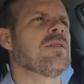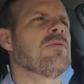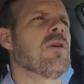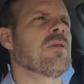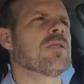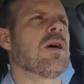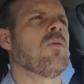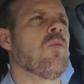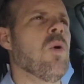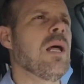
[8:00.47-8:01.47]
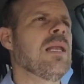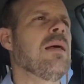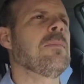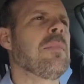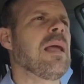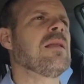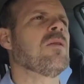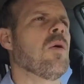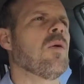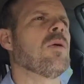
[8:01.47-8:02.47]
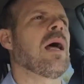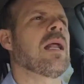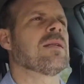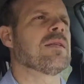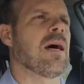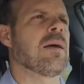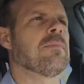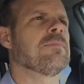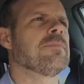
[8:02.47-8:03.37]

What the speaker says: to focus on one main goal at a time.